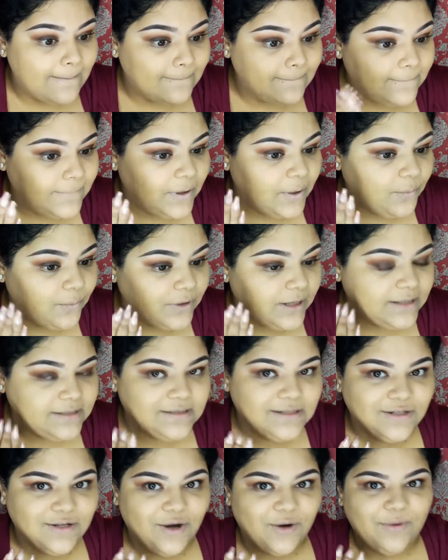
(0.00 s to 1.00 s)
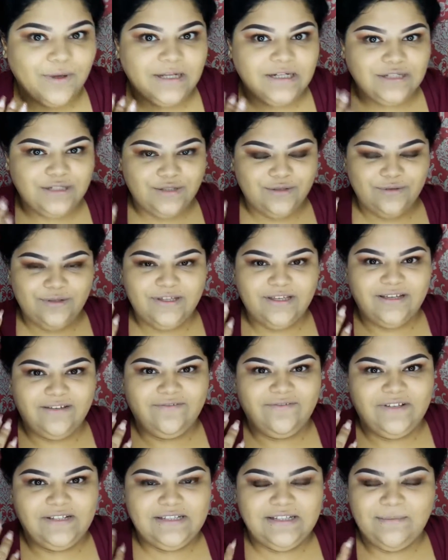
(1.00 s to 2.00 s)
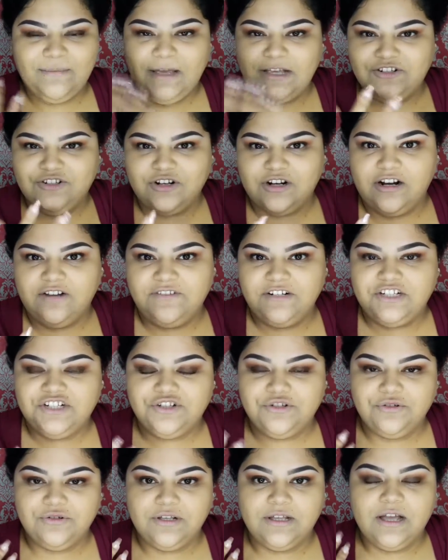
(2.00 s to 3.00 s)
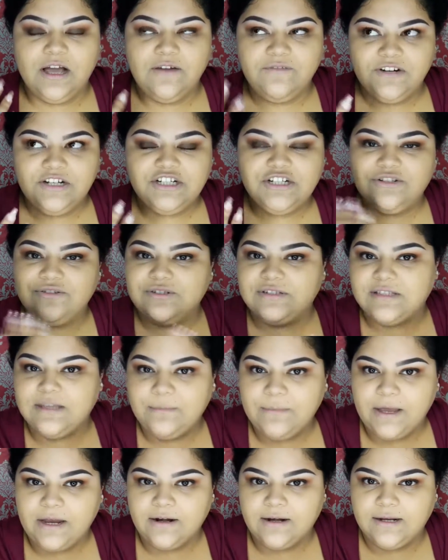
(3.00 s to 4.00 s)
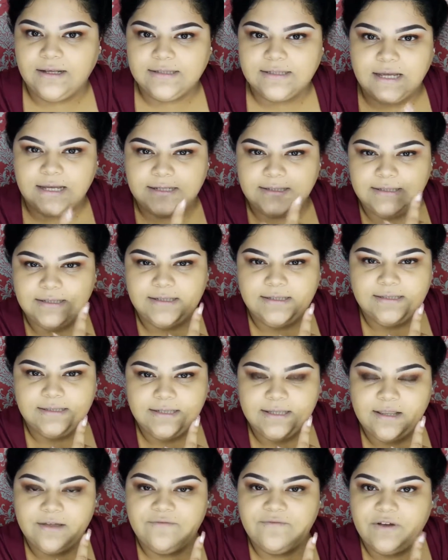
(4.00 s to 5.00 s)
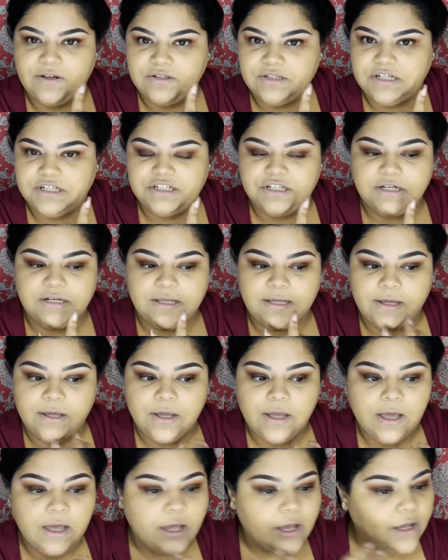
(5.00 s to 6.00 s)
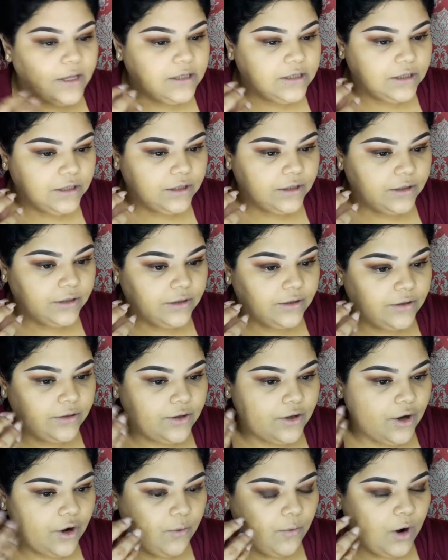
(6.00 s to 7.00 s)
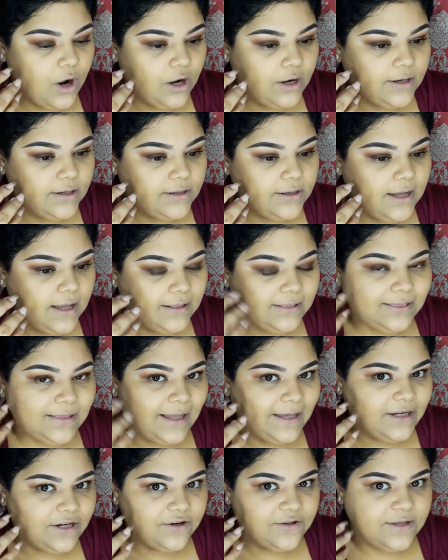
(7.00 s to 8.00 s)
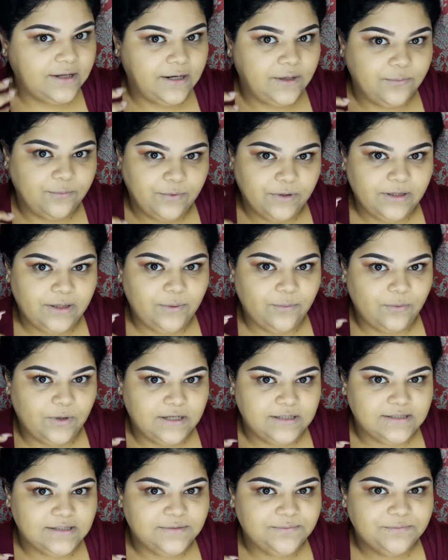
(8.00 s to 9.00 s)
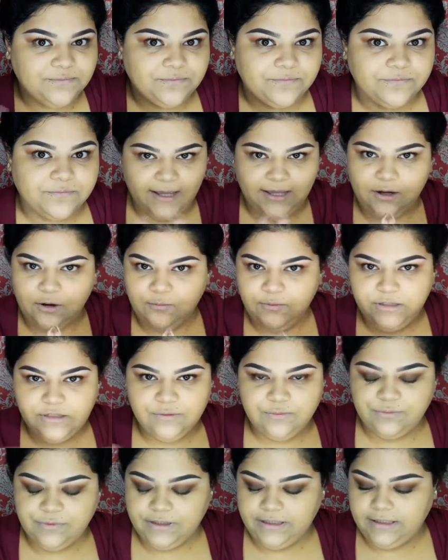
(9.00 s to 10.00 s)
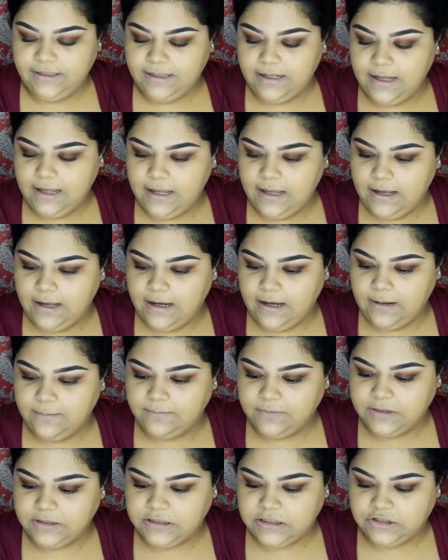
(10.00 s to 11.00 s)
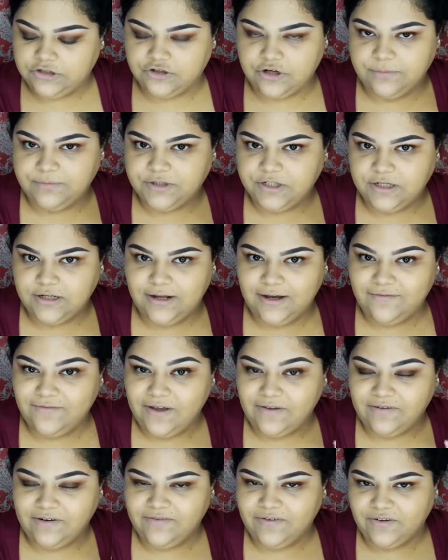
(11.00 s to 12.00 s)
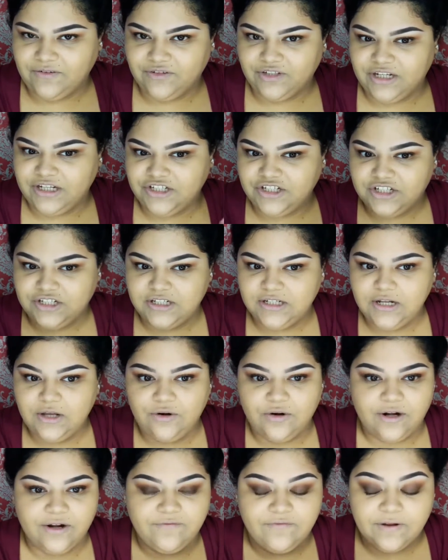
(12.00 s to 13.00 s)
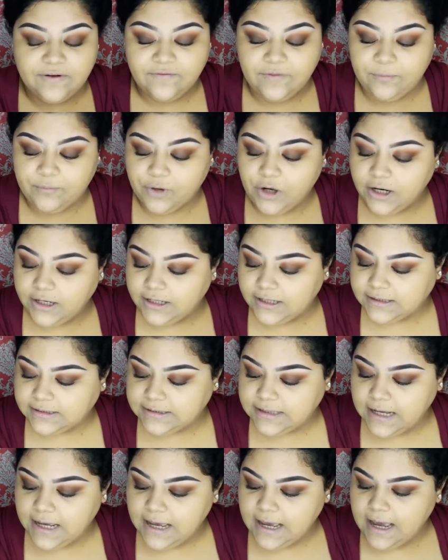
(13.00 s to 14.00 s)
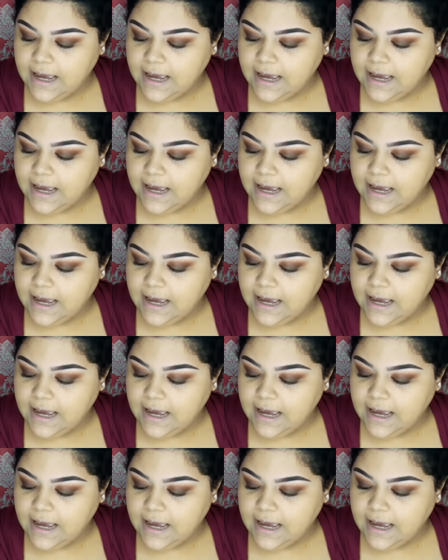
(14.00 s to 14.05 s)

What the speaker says: but when I did go in to give some extra coverage to some areas, I did see the foundation go on lighter than it really was. I always read the description of every foundation or of every product